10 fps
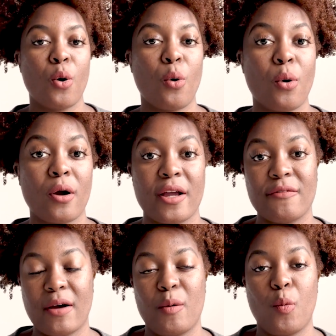or
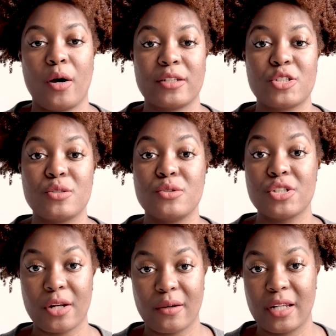if I want to
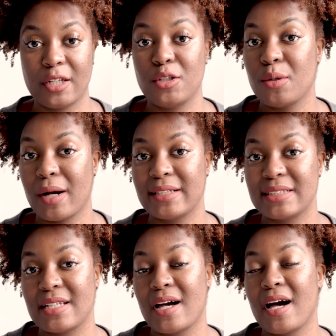generate a new
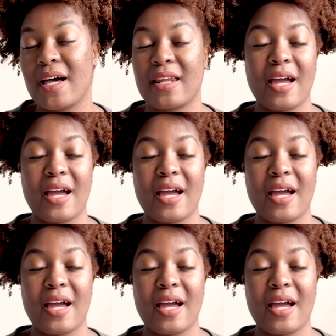idea and I